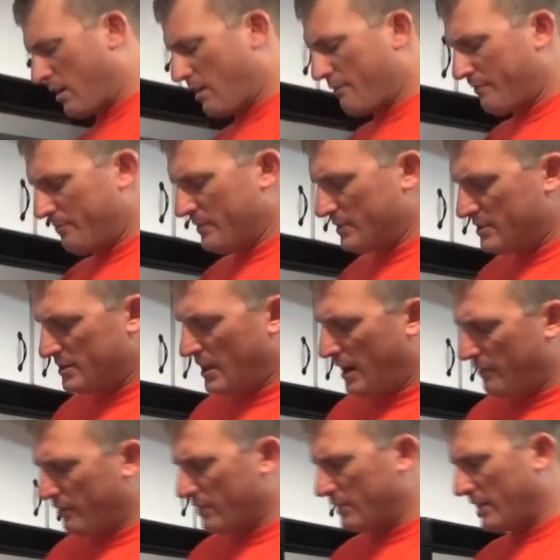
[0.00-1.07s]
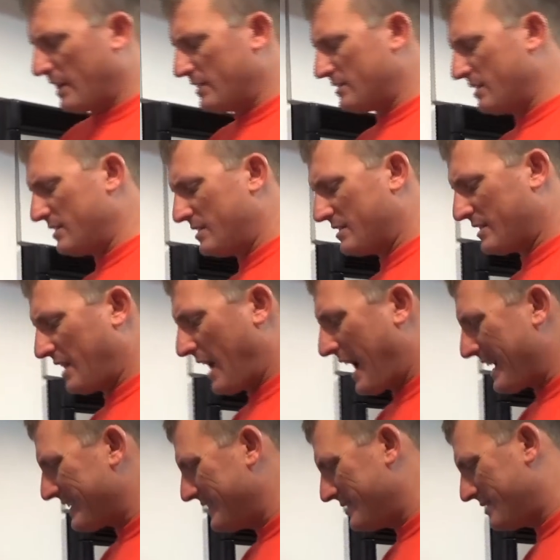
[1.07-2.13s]
off, this is Everglades, this is
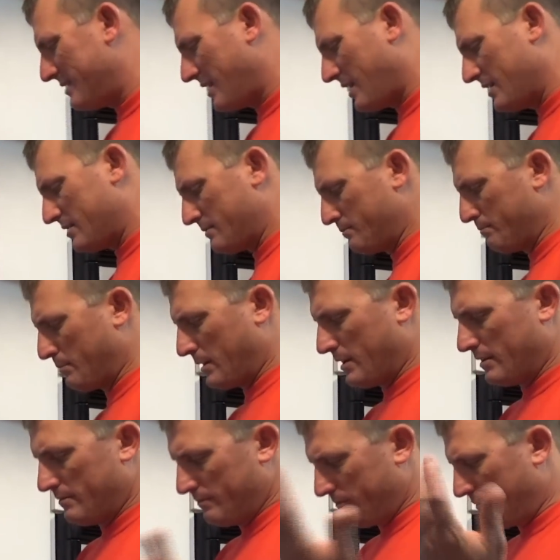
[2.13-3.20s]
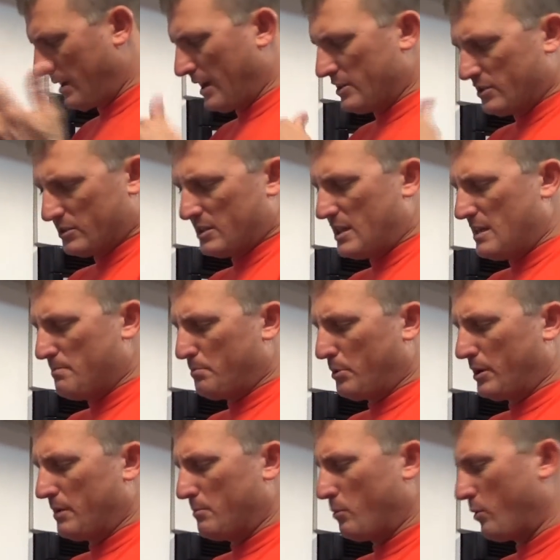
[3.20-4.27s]
cactus dust, but I just keep
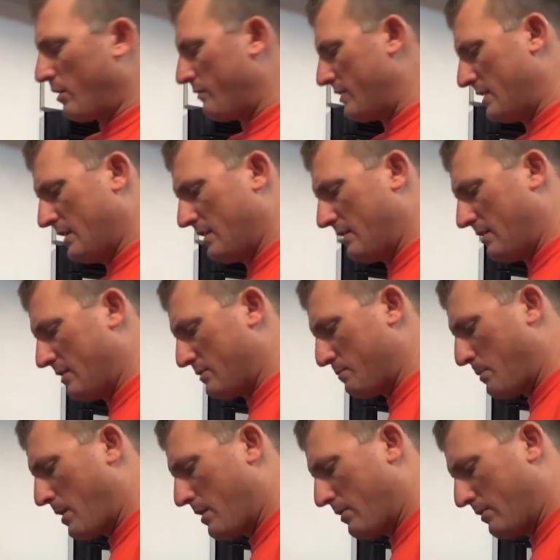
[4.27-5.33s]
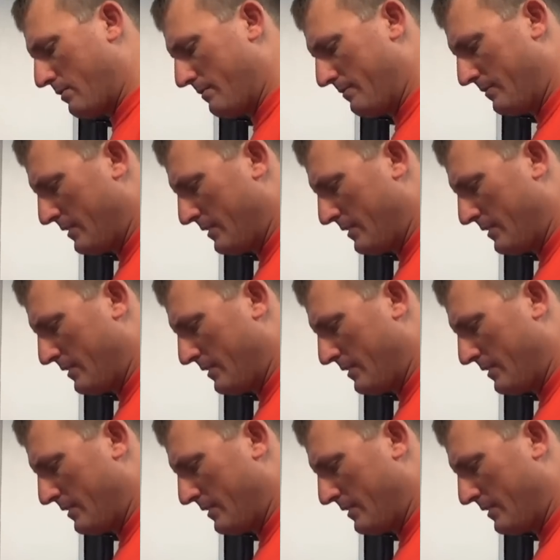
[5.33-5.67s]
putting more of it into this bottle.